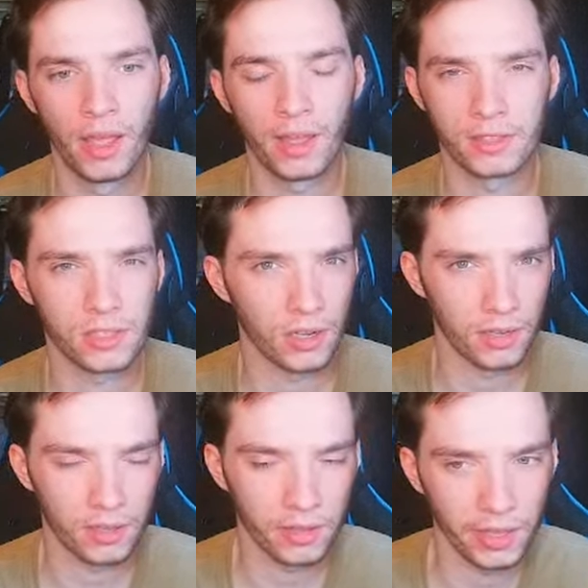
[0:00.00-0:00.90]
and start,
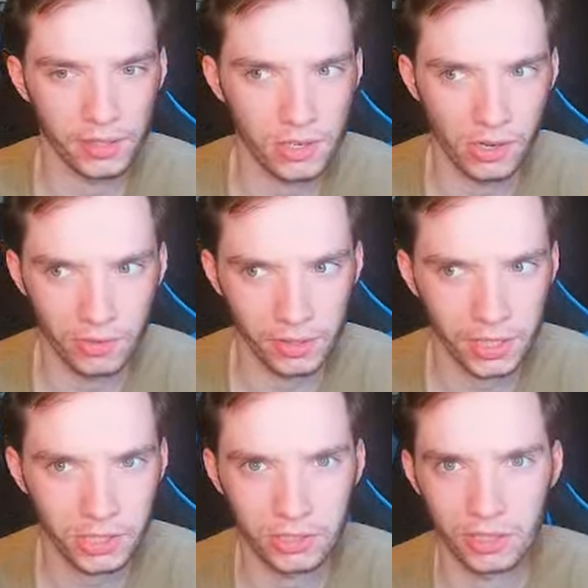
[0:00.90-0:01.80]
and, like, start a
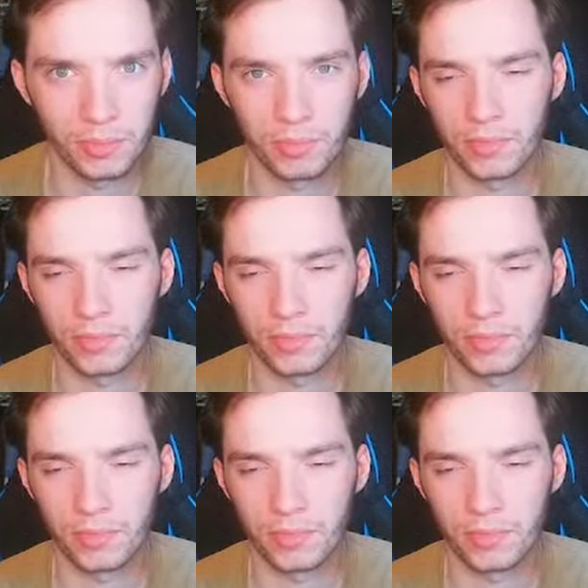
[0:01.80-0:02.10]
relationship.